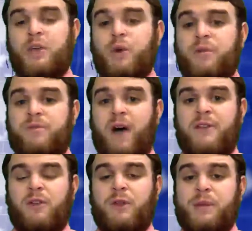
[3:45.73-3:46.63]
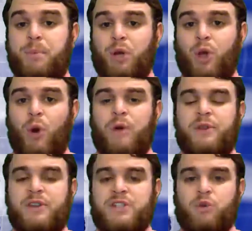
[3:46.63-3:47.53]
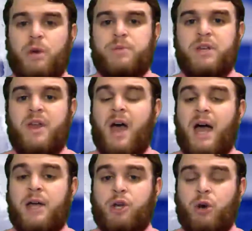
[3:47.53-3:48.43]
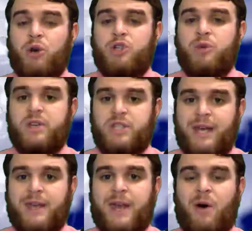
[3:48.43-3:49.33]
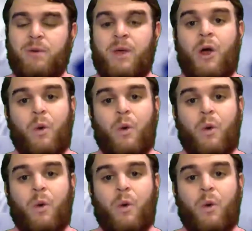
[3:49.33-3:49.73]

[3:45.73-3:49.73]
You can find the link below in the description. I encourage you to check it out.